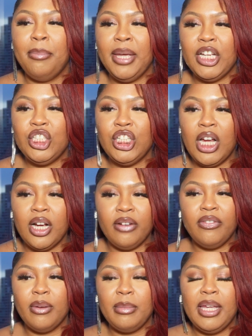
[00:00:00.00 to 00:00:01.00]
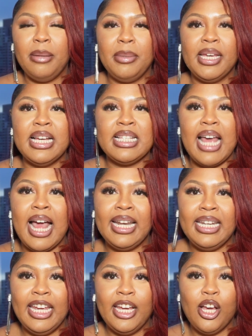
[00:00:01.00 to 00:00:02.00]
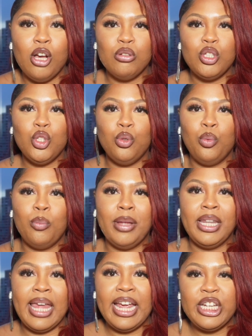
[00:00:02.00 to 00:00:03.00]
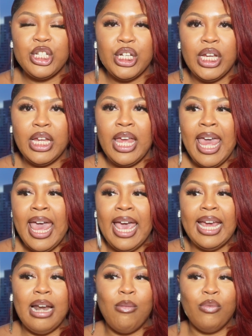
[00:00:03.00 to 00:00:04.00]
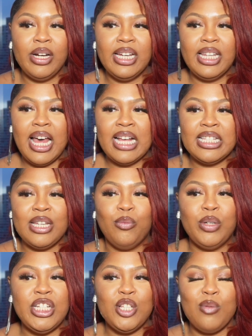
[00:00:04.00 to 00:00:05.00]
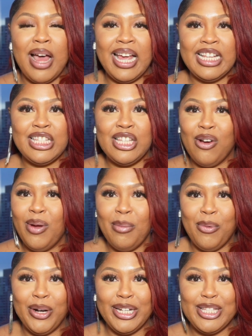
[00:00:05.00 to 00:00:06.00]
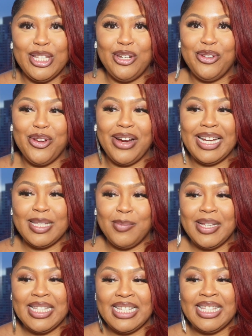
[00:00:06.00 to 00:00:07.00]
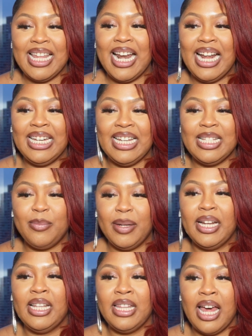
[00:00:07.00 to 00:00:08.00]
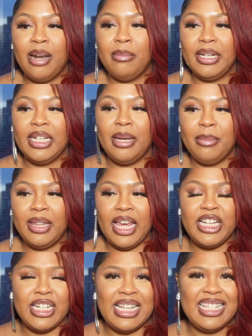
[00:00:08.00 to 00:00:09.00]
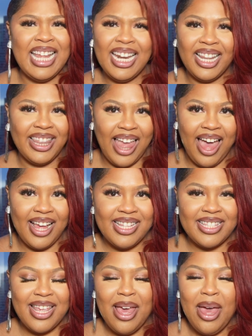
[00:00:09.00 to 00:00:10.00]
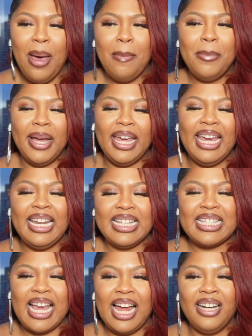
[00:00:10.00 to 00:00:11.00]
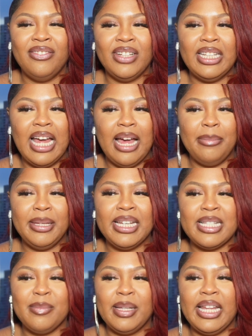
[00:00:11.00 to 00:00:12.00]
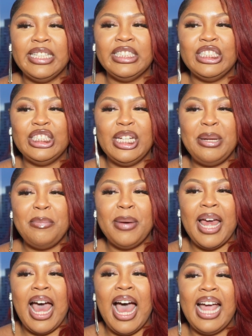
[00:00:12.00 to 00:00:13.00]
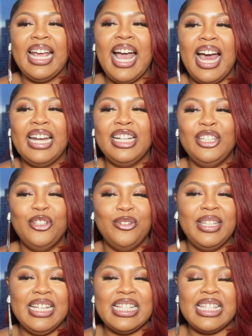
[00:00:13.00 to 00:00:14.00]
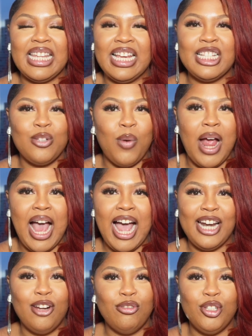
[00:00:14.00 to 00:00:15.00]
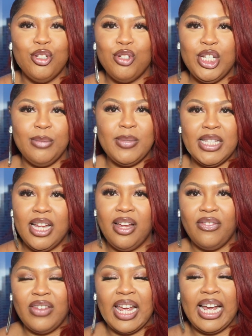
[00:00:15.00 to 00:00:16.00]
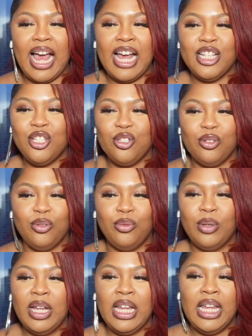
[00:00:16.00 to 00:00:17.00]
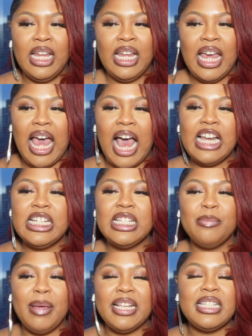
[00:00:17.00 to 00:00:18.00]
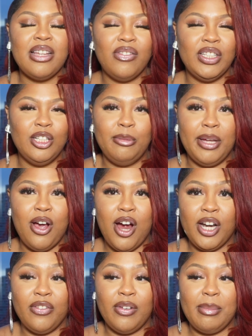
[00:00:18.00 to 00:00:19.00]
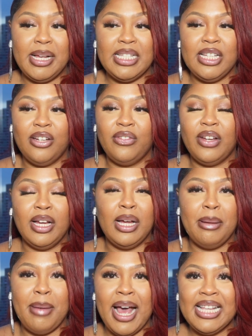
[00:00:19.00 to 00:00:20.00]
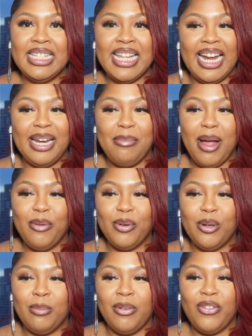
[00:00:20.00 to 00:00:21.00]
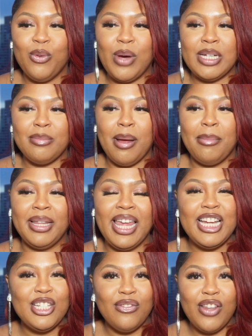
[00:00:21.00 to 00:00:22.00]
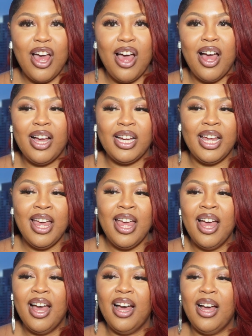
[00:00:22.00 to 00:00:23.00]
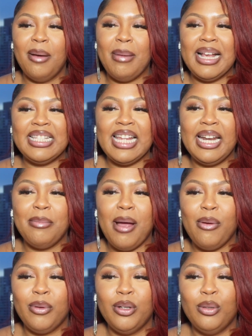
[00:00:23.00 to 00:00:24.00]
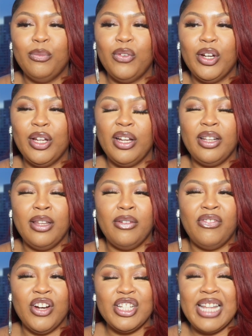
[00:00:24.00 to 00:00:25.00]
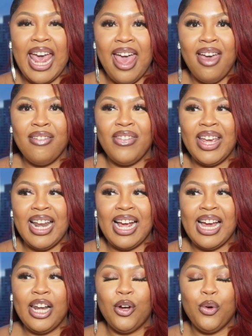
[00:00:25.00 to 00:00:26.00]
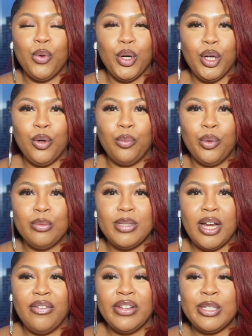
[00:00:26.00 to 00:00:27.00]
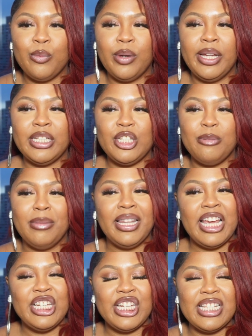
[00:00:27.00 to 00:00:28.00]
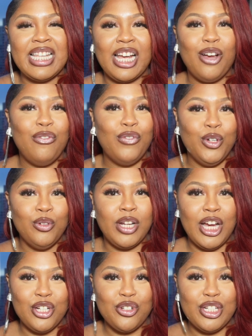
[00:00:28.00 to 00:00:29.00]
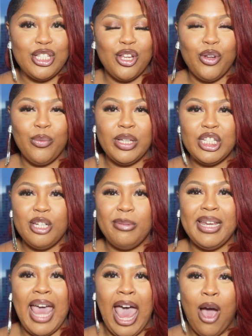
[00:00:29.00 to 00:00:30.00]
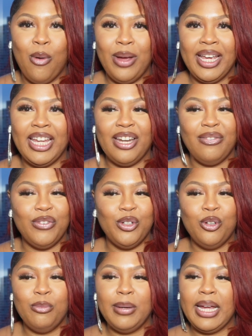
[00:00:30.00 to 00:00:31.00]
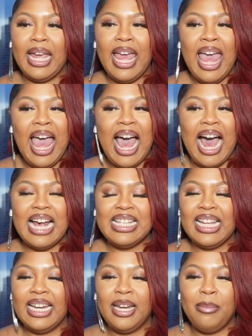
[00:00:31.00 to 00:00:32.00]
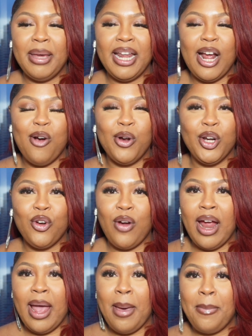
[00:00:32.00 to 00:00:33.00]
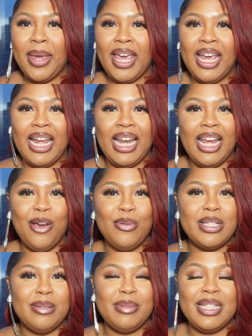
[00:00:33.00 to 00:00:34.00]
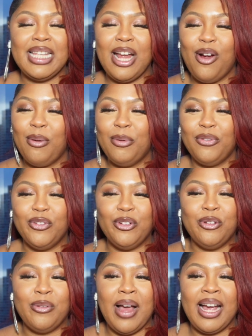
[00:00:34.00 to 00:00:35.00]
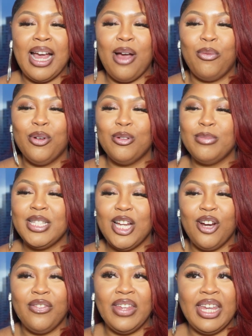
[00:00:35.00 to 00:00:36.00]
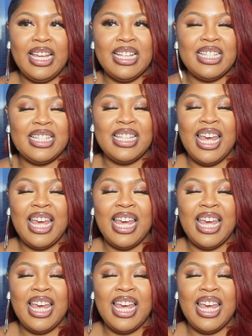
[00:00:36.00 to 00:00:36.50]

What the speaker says: big chunk for me because I did go to Malaysia, and I'm realizing, which is why it's so important to do your expenses, that I did spend a lot of money in Malaysia. It's not a lot, but it is kind of a lot because Malaysia is cheap. But I kind of do these things where I don't do cheap stuff like I just make stuff a little bit harder for myself. I stayed in my room. If you watch my Malaysia vlog, I stayed in my room for the first half, and I kind of ordered room service, which Malaysia is like a food country, so you really should be out and getting food. But I stayed in the bed, I ordered Grab, and it was some terrible food. I got room service.